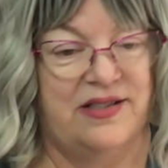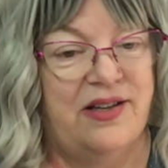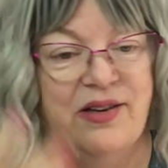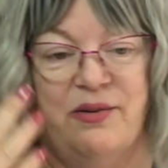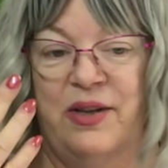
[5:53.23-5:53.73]

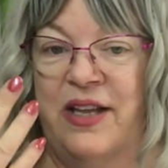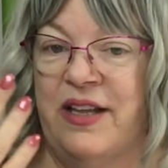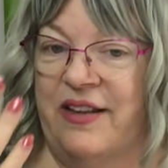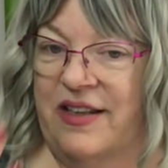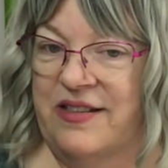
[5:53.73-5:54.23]
So
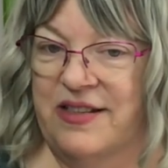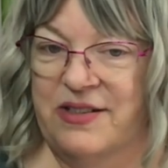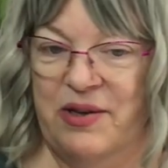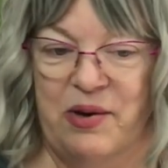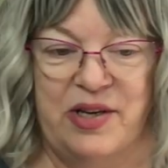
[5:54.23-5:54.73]
this is
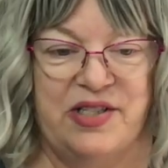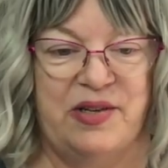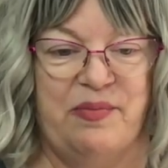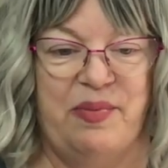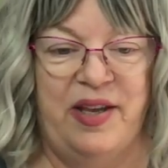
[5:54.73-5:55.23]
going
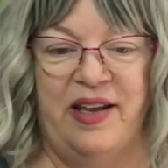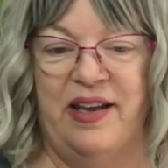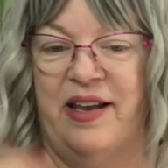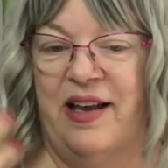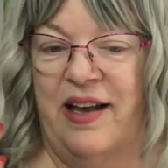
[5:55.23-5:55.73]
to
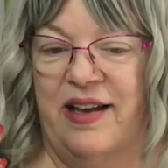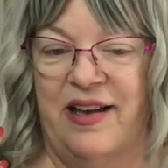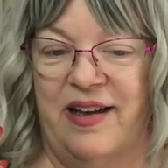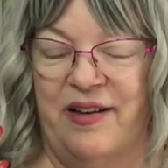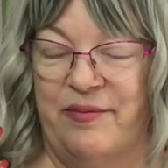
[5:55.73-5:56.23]
be,
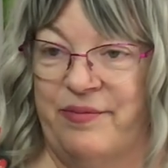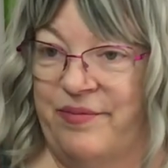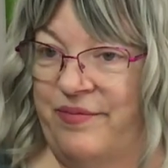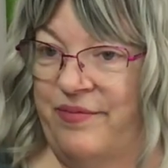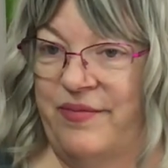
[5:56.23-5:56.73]
a
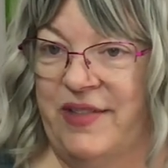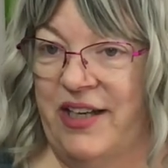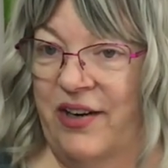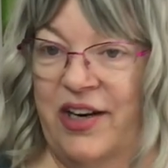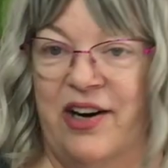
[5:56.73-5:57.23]

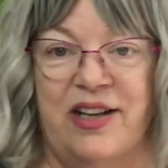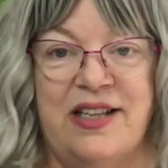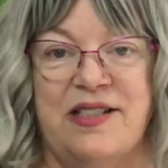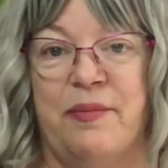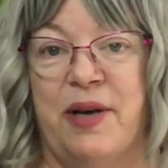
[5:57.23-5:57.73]
card
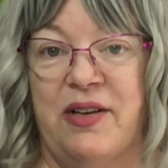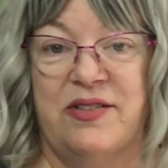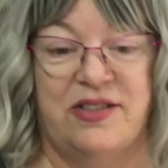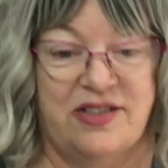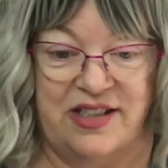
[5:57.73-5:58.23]
that's
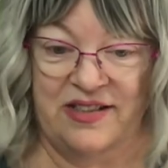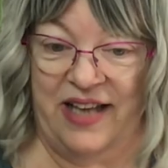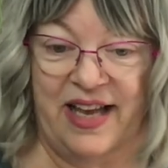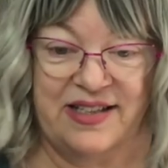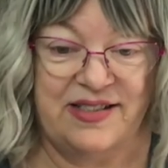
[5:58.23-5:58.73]
about
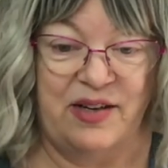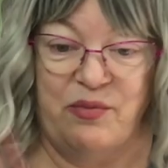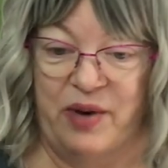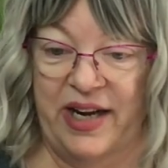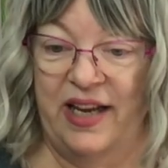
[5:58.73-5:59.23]
success
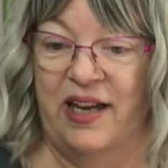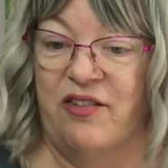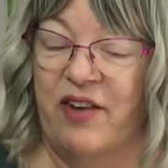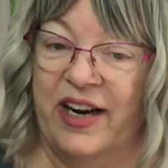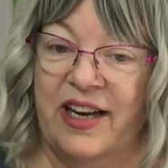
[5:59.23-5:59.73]
and winning
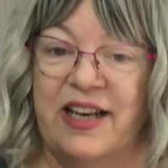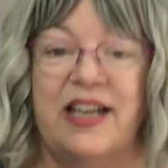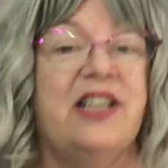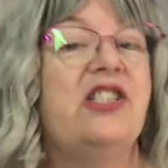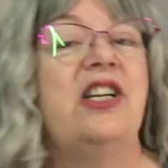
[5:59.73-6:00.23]
and
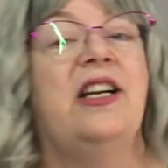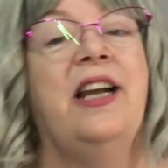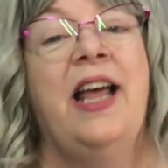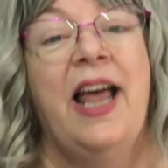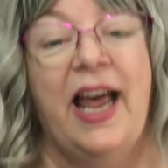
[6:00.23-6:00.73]
recognition
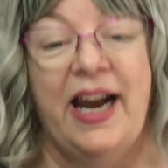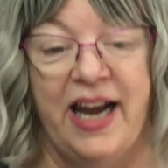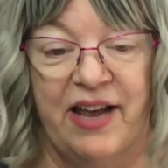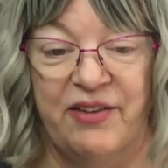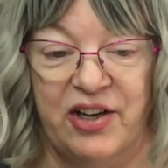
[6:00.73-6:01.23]
and
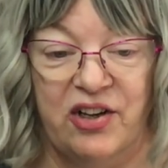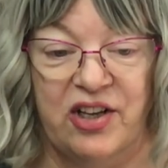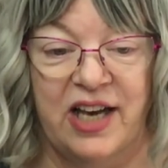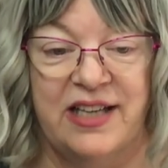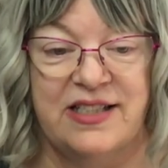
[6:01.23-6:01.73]
having all
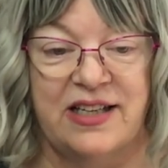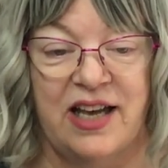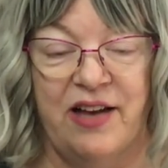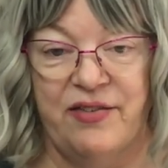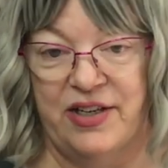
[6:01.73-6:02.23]
kinds of
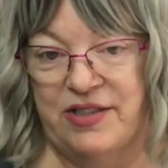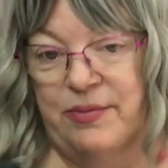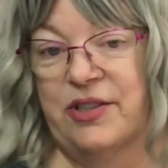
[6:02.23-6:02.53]
confidence.